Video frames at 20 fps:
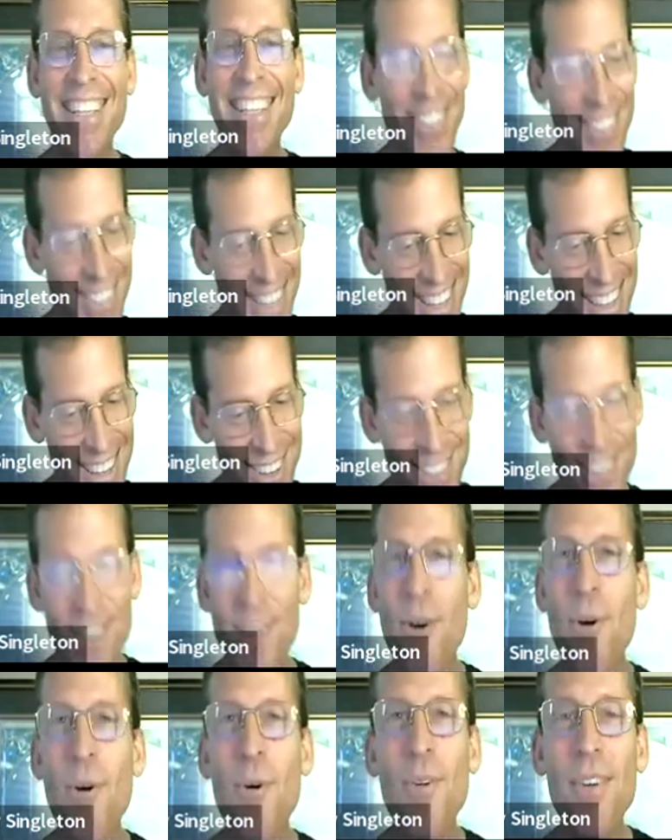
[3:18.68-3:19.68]
You'll see that there's
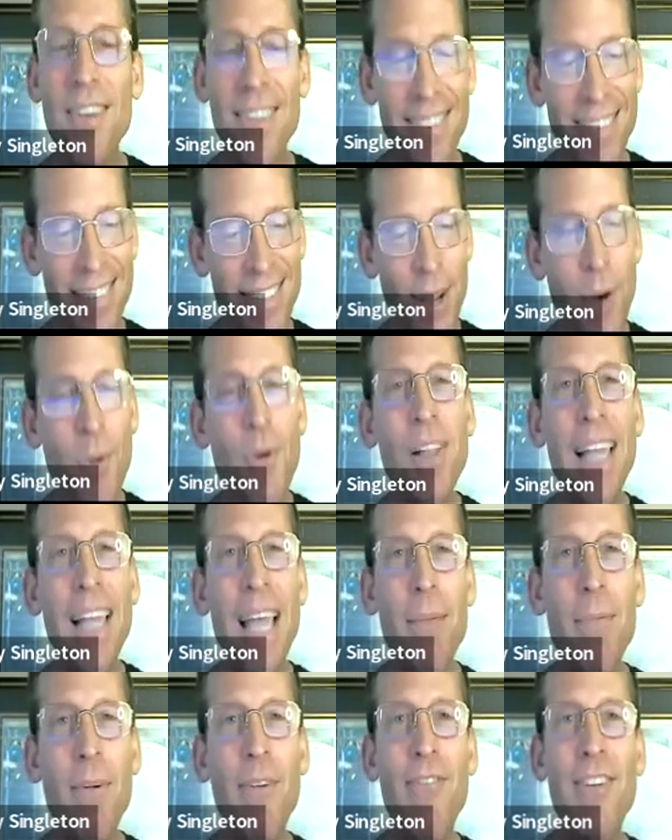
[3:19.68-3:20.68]
no, no
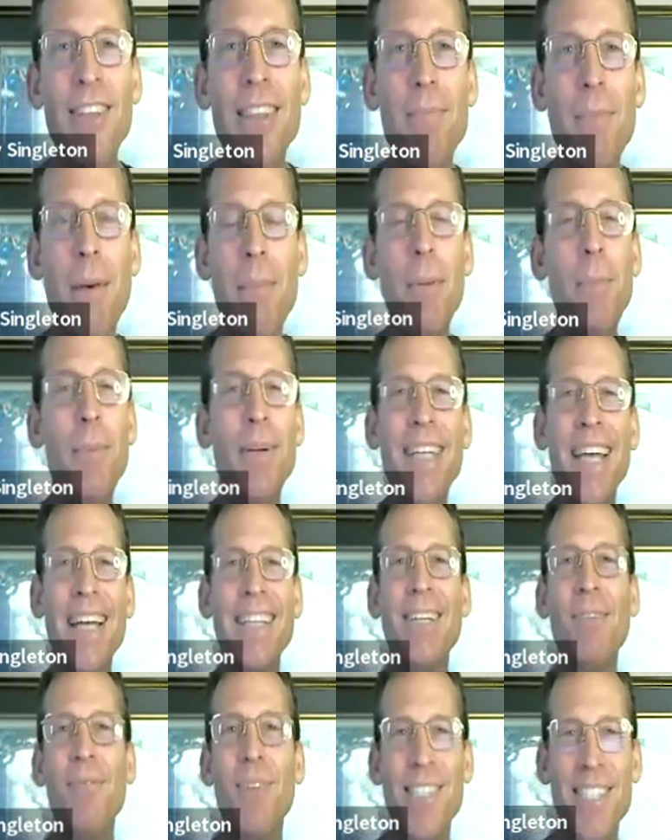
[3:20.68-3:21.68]
claim of Fifth Amendment
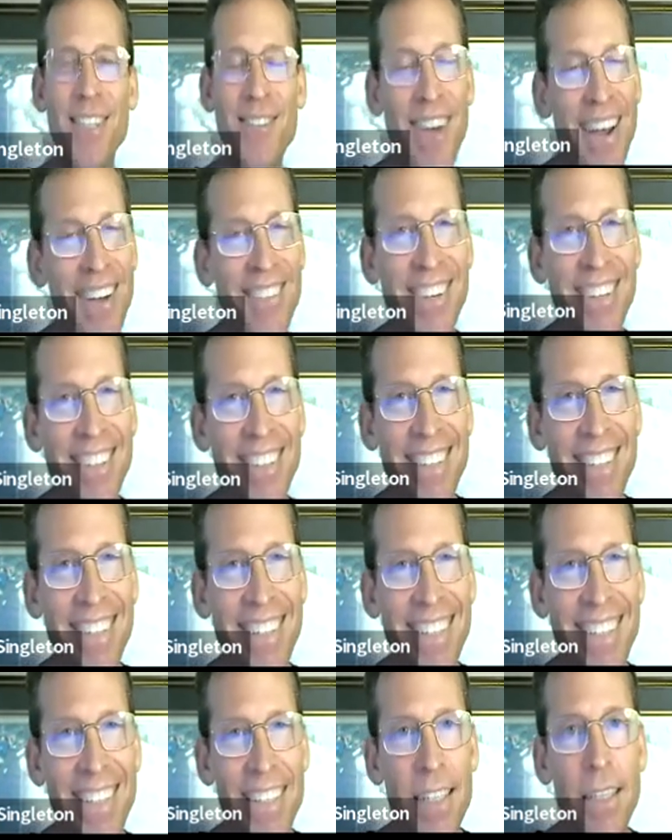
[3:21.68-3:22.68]
protection whatsoever.
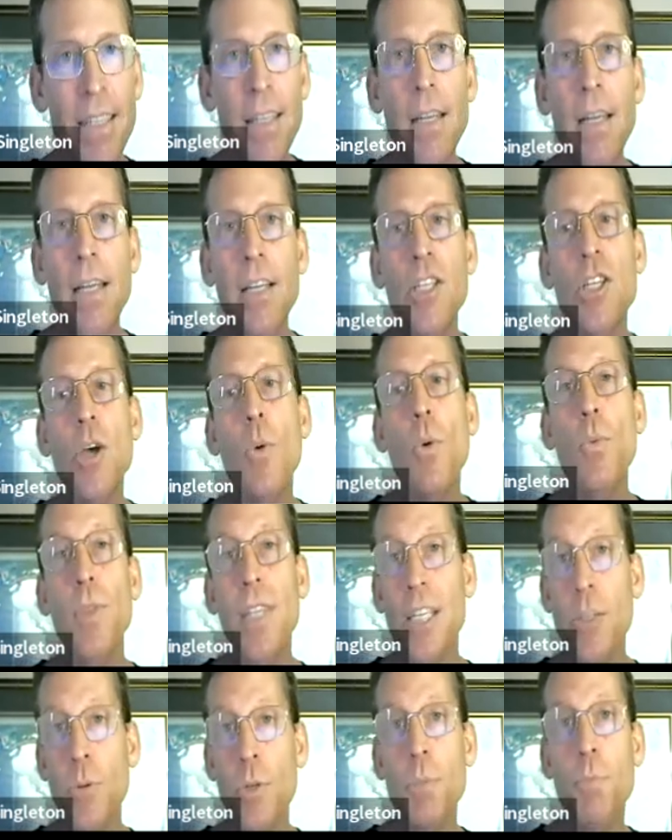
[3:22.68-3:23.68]
So
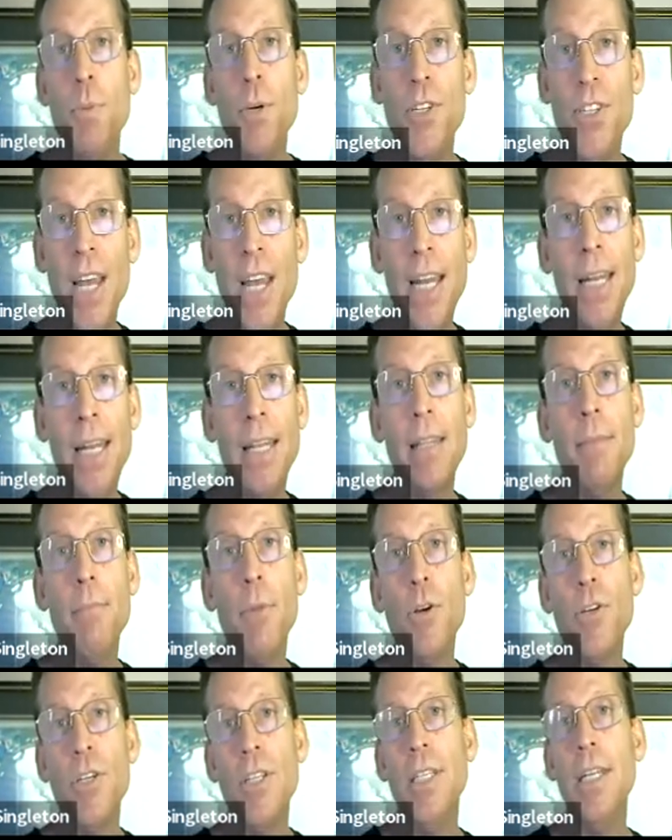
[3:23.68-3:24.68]
this was presented in the
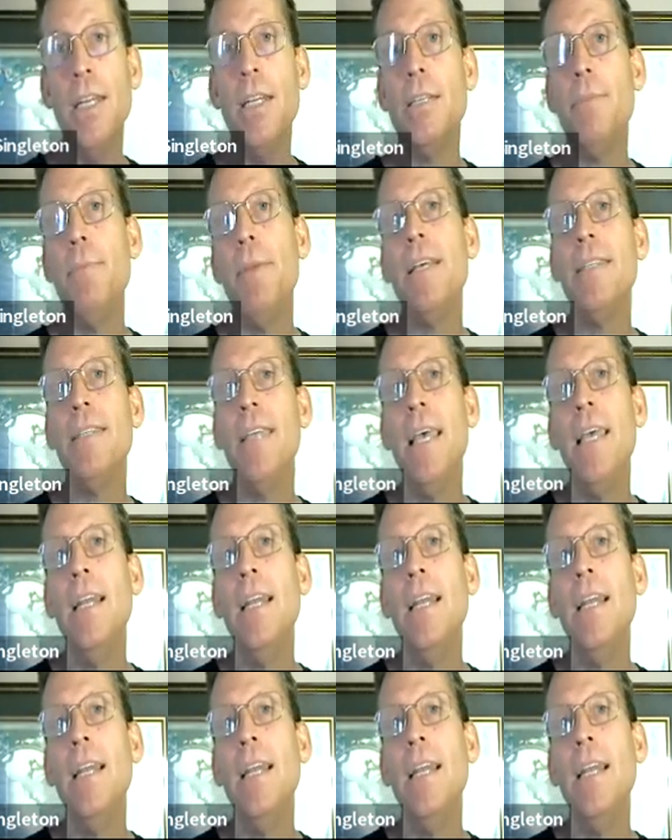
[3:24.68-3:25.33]
motion to dismiss.